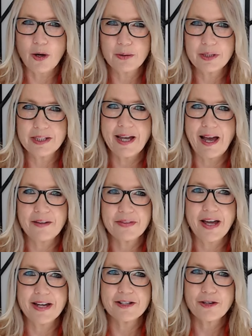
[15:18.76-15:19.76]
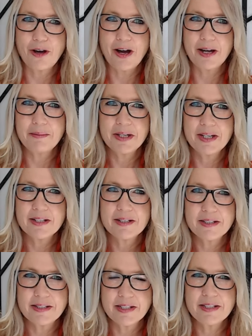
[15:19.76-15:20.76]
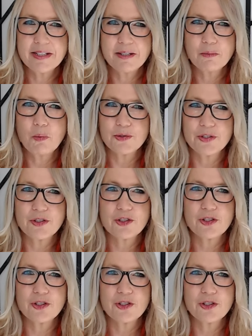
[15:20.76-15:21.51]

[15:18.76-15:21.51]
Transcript: only at that time, Cindy was in